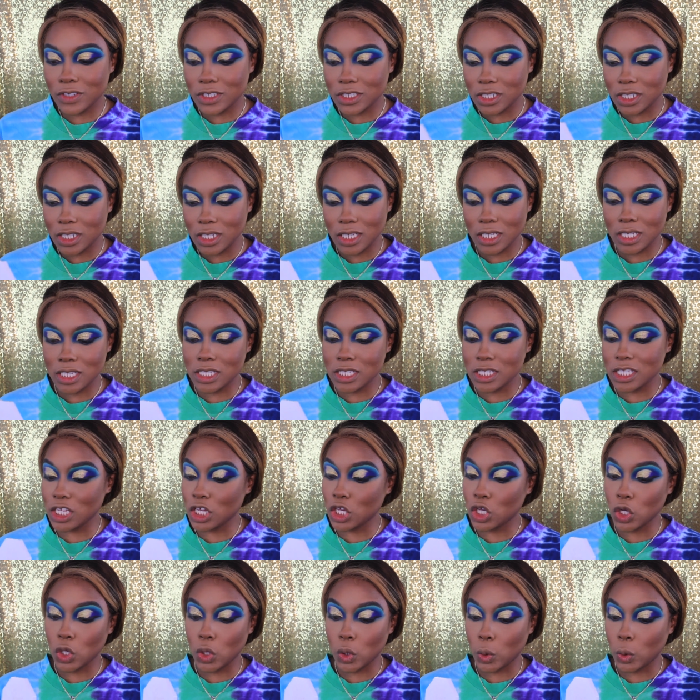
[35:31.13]
She is
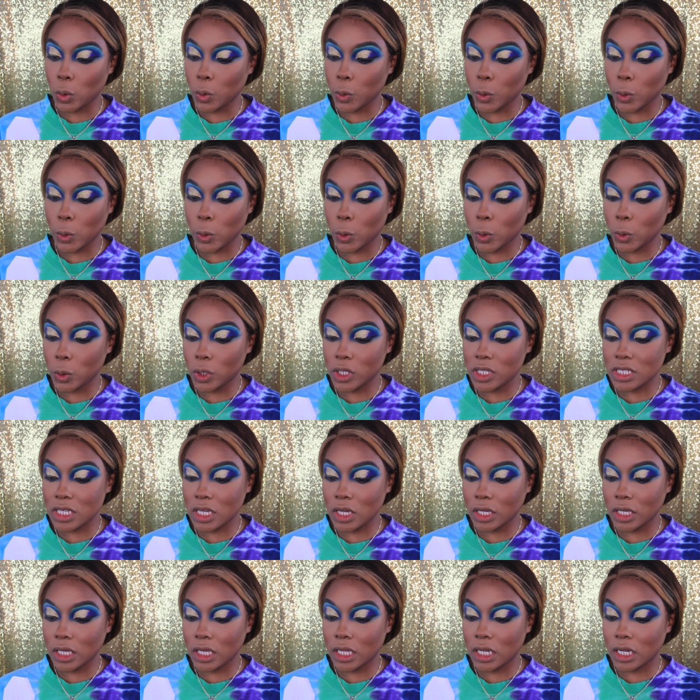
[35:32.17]
gold as
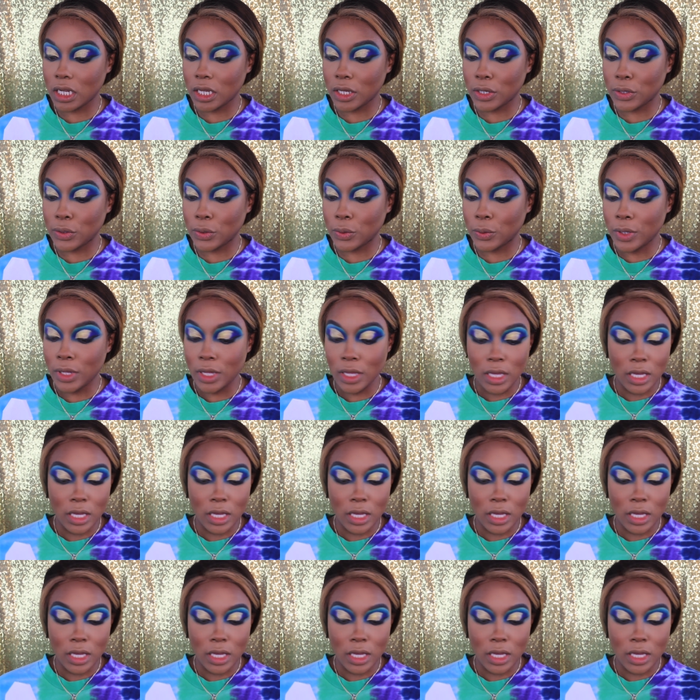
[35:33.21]
I'll get out.